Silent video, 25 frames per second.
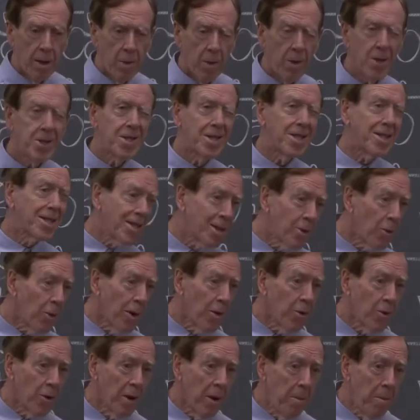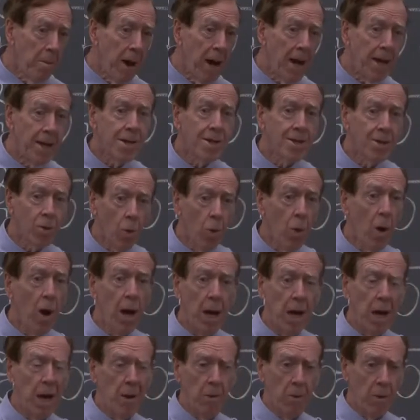What's the square root of minus
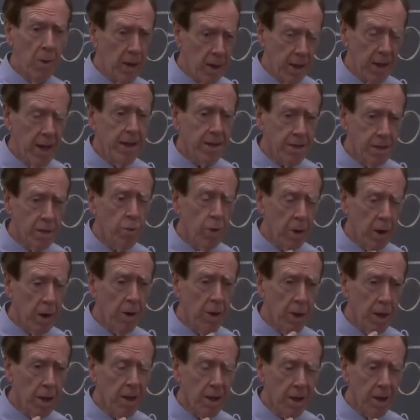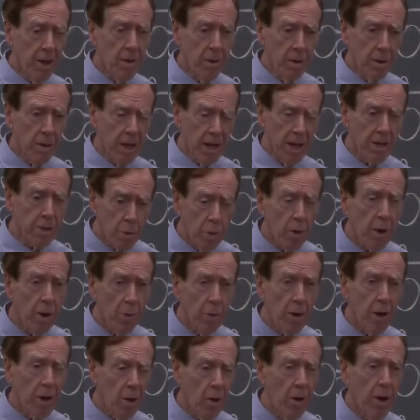1? That's where
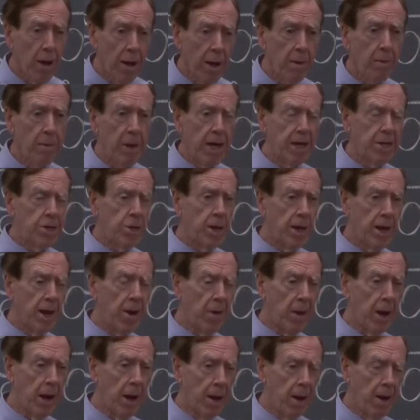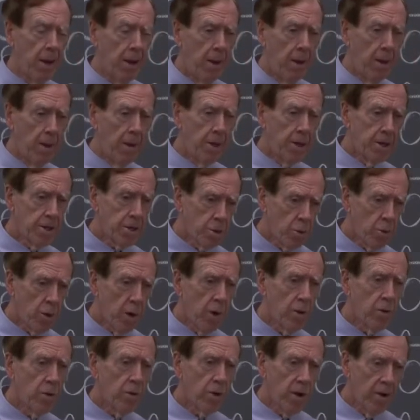we're going imaginary. The
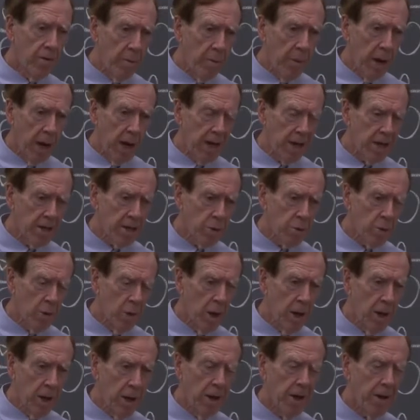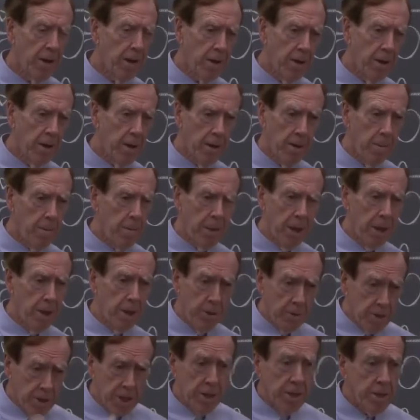square root of minus 1,
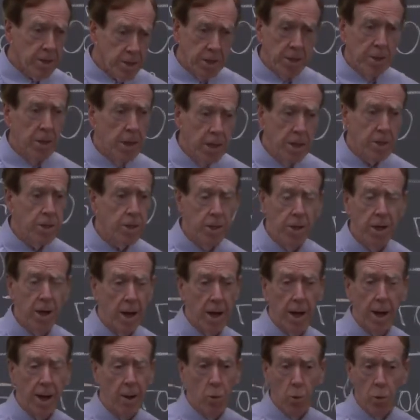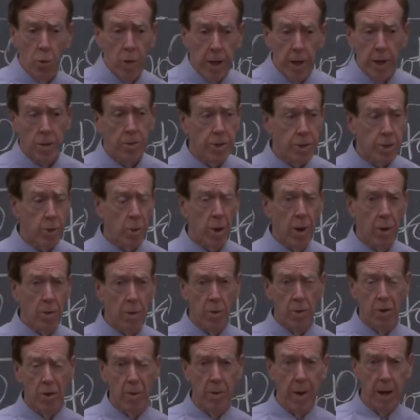there isn't any real square
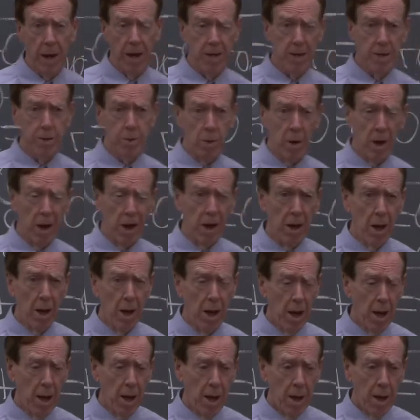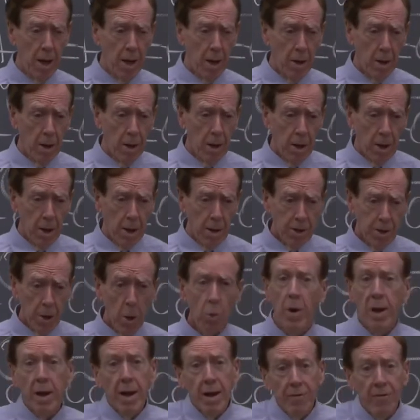root of minus 1. So
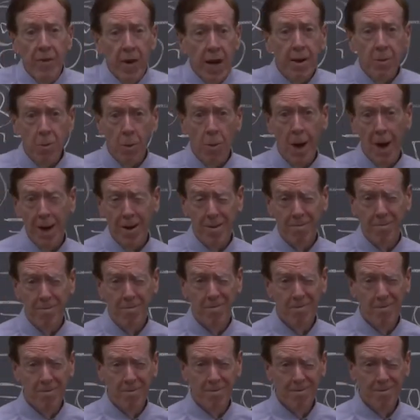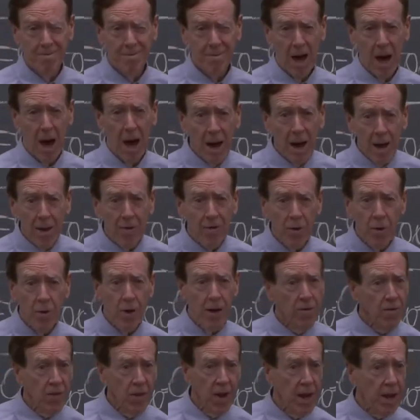we invent one. I for
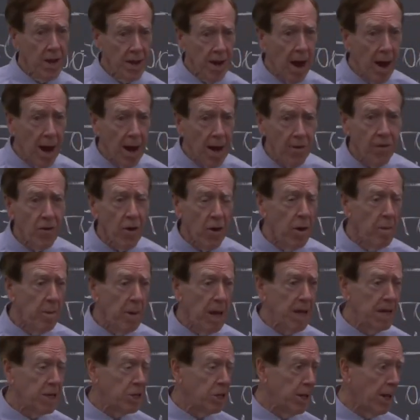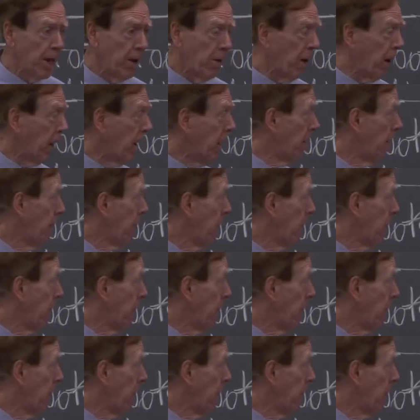invent, I for imaginary.